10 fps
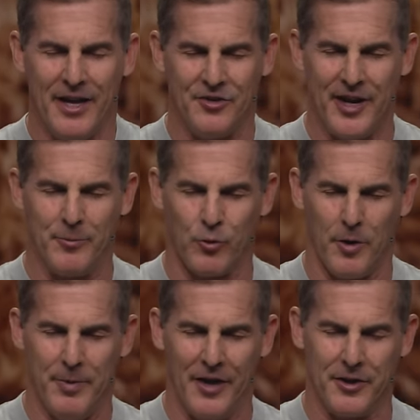and step
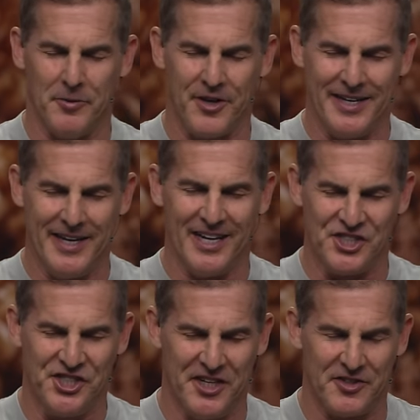toward Bethlehem and say, Yes,
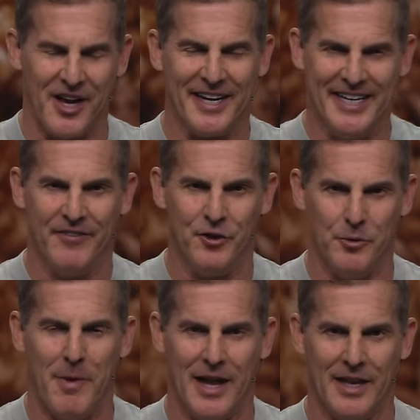Jesus, I give you
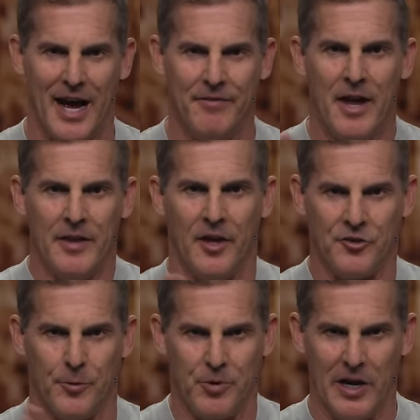my life. That's
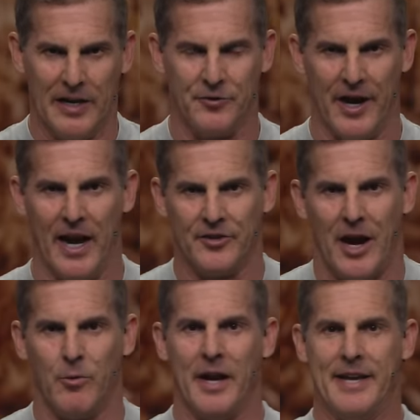your prayer. Lift your hands
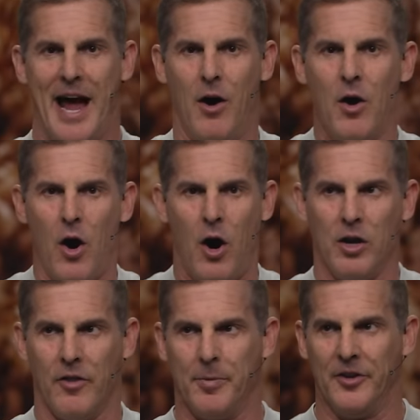high right now. All
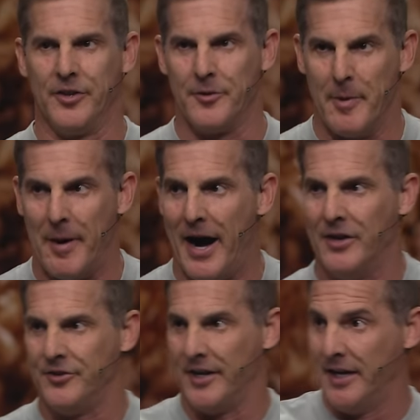over the place, lift them up high
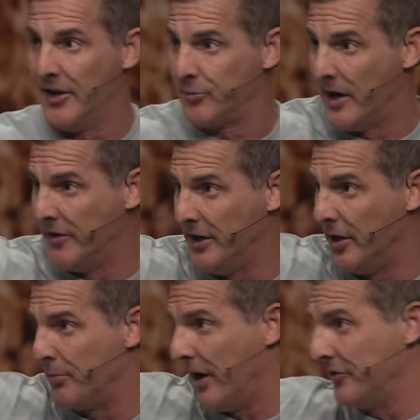and say, Yes. Right over
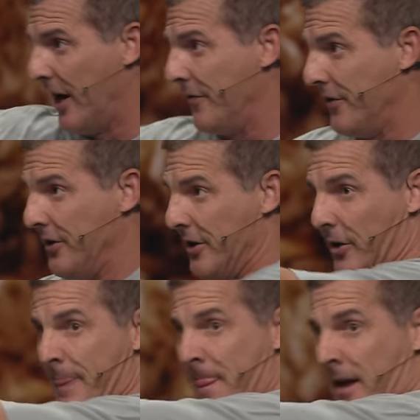here. Praise God for you.
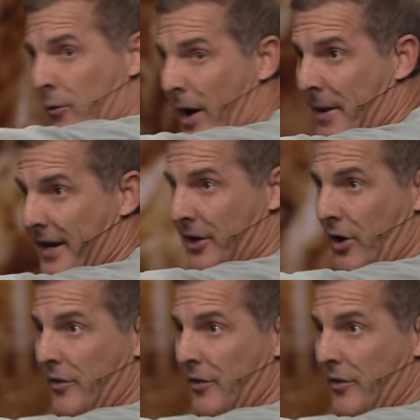Right back here,